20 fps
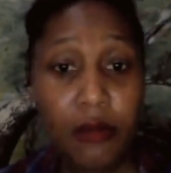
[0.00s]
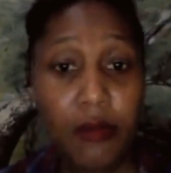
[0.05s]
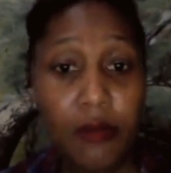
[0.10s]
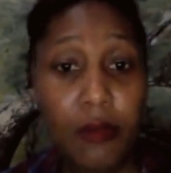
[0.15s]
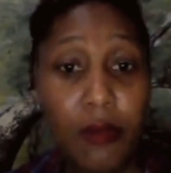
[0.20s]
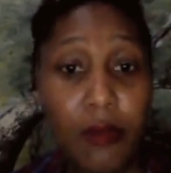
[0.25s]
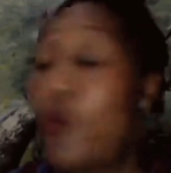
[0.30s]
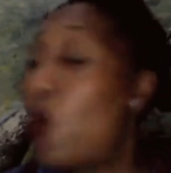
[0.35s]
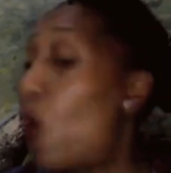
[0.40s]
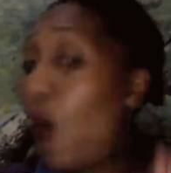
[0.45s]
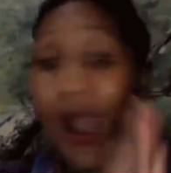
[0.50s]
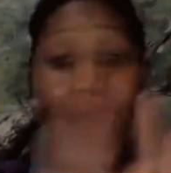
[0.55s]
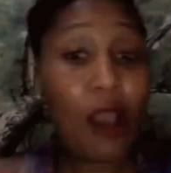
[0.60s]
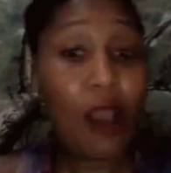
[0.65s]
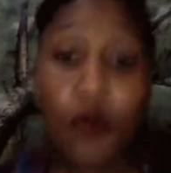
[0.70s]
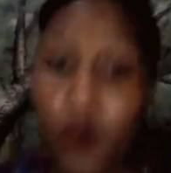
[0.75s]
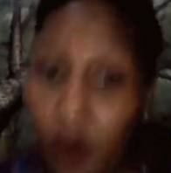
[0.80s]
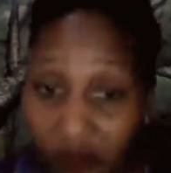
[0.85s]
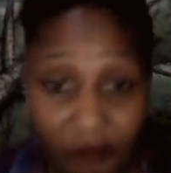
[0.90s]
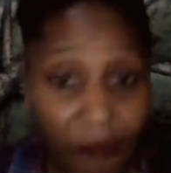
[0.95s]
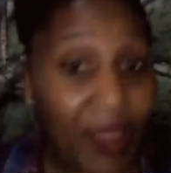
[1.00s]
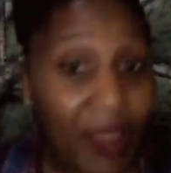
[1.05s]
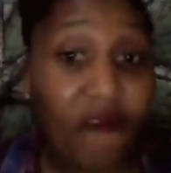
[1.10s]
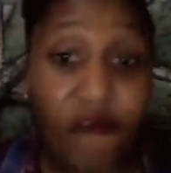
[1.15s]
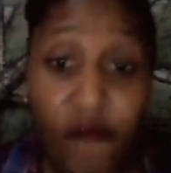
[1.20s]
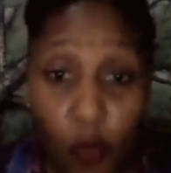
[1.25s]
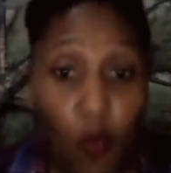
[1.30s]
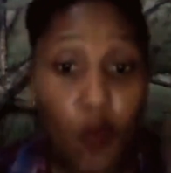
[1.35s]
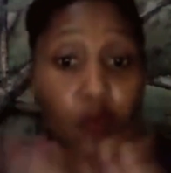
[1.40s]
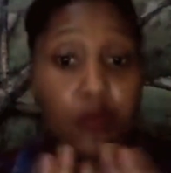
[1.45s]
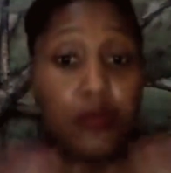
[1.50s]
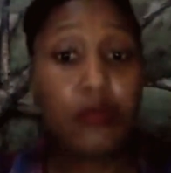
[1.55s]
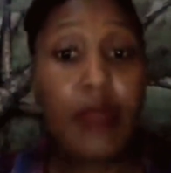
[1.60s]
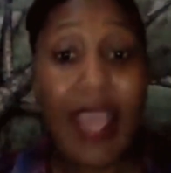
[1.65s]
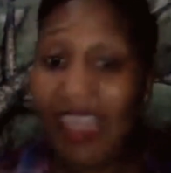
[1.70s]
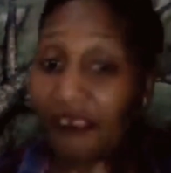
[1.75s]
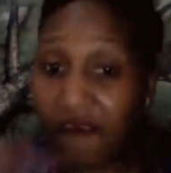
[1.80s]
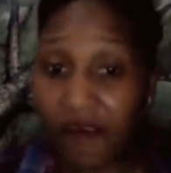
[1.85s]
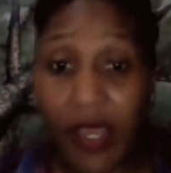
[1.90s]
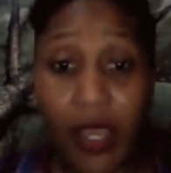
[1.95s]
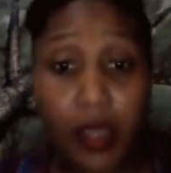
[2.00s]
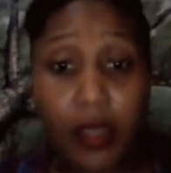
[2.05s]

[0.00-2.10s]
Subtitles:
go out of my phone, ever.